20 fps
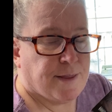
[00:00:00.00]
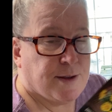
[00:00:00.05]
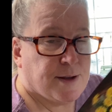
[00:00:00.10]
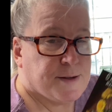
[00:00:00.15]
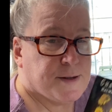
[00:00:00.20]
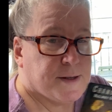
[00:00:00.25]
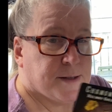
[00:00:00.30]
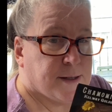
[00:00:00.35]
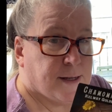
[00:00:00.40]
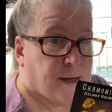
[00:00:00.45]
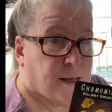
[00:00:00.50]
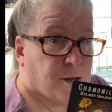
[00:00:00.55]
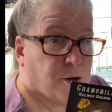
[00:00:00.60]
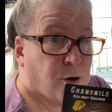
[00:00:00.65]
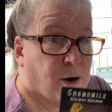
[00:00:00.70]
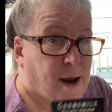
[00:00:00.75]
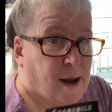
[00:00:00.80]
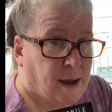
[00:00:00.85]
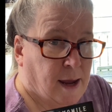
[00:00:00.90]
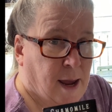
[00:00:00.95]
this is either
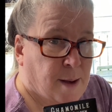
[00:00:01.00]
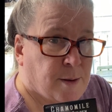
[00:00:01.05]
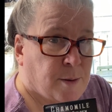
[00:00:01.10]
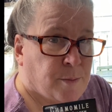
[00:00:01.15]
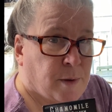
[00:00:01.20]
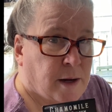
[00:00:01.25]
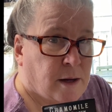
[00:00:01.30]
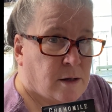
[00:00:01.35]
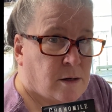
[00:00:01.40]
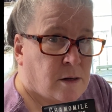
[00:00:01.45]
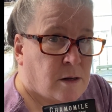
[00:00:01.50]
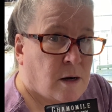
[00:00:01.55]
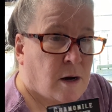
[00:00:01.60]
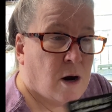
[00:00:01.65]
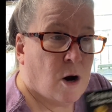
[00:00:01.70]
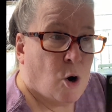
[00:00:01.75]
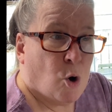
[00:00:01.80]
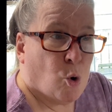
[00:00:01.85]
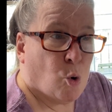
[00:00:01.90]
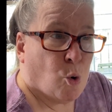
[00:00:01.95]
a chamomile
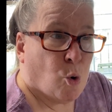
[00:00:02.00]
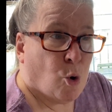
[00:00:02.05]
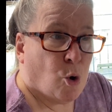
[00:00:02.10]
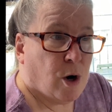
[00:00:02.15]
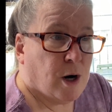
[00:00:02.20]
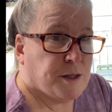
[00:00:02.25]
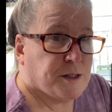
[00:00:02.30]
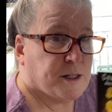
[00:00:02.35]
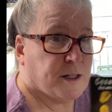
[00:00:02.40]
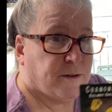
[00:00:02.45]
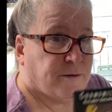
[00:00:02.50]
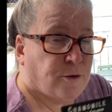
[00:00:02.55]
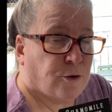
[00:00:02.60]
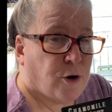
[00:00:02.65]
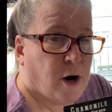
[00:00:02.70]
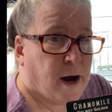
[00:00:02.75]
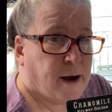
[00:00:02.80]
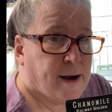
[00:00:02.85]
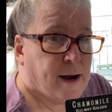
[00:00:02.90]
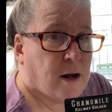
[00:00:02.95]
or it's a
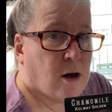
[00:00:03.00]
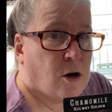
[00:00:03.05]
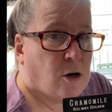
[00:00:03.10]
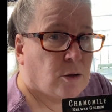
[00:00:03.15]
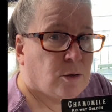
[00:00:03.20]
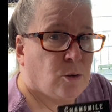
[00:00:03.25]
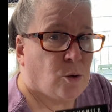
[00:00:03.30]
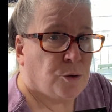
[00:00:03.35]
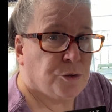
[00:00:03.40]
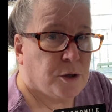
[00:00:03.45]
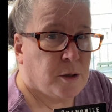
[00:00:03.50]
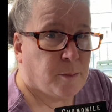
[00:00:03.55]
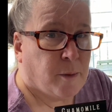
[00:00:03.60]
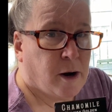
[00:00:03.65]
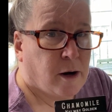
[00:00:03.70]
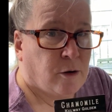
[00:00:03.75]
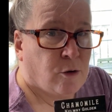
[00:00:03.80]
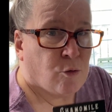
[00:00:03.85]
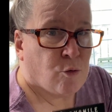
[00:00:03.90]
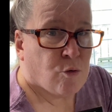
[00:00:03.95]
variety called Golden
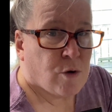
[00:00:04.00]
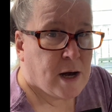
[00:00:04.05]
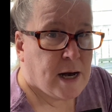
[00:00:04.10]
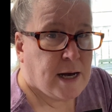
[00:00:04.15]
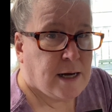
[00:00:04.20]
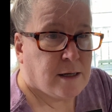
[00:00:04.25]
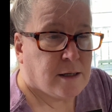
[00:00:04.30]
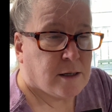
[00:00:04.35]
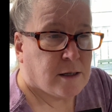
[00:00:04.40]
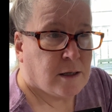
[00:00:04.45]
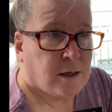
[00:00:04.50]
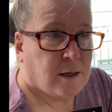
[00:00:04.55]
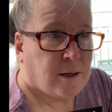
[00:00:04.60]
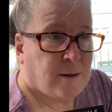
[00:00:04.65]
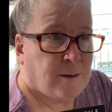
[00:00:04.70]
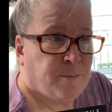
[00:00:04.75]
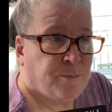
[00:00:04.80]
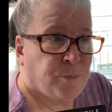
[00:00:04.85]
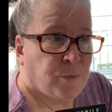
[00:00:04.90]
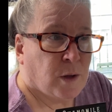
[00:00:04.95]
Marguerite,
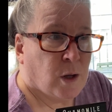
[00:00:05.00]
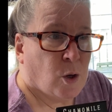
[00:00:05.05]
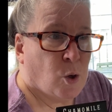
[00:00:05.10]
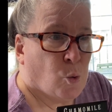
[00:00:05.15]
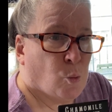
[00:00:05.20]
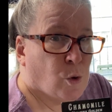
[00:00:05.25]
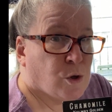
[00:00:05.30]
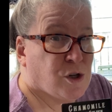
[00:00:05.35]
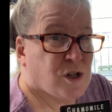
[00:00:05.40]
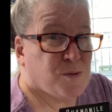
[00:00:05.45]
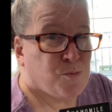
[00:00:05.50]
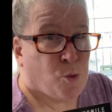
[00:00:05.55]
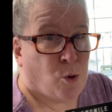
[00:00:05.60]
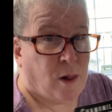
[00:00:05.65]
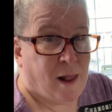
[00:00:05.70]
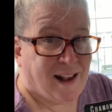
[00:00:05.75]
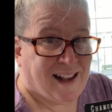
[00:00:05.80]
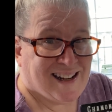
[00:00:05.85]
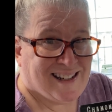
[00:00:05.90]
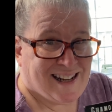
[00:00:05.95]
which is more
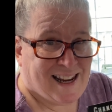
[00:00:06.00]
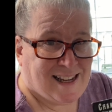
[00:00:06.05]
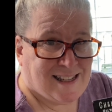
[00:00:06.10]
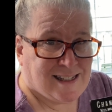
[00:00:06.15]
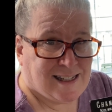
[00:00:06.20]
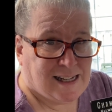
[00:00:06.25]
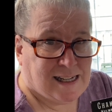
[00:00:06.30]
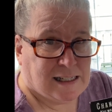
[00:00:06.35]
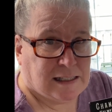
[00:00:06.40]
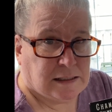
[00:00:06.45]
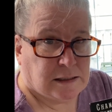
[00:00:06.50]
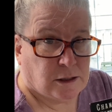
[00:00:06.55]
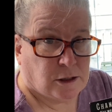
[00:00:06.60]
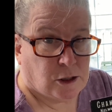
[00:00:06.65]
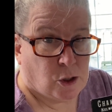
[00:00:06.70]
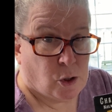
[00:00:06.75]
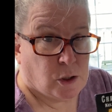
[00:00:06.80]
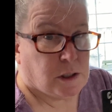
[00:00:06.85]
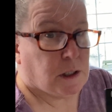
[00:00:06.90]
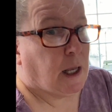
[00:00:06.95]
like a daisy.
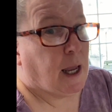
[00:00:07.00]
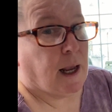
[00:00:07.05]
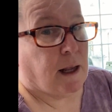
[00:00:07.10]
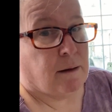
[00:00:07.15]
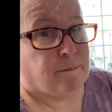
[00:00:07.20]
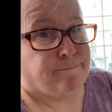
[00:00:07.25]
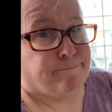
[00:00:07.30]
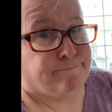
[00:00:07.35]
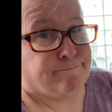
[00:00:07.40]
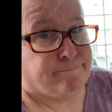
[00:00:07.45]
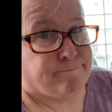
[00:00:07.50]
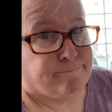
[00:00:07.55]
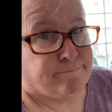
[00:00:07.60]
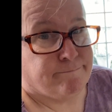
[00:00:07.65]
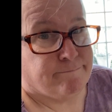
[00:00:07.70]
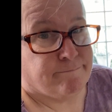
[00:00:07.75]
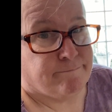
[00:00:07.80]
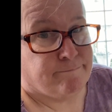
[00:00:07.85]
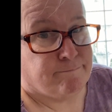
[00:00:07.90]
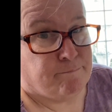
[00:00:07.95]
So it's like,
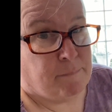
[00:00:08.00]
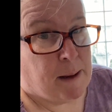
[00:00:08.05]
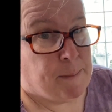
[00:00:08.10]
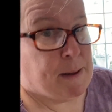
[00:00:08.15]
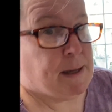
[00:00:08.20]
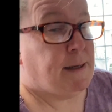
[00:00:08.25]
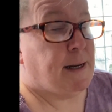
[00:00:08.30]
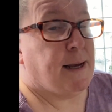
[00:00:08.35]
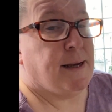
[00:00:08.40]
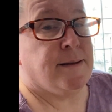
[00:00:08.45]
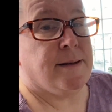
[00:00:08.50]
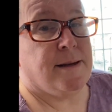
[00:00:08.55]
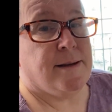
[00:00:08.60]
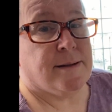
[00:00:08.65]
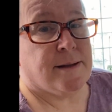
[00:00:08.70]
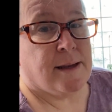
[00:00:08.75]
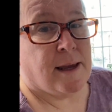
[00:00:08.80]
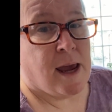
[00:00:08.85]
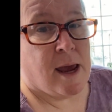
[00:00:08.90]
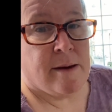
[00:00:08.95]
maybe
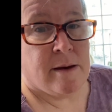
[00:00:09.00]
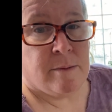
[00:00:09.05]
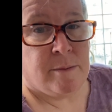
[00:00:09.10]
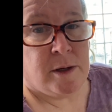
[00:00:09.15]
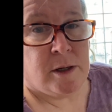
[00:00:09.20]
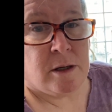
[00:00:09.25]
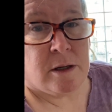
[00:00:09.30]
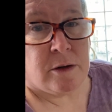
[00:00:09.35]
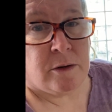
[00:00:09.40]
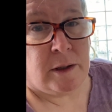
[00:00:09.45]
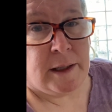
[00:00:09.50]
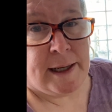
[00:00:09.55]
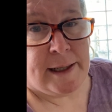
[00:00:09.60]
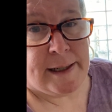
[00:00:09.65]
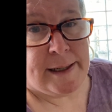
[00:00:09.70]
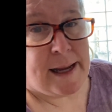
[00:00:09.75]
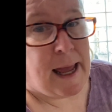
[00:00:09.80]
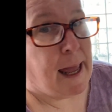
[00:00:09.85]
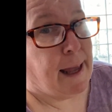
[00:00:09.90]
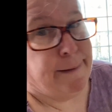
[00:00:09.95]
daisies and chamomile are related?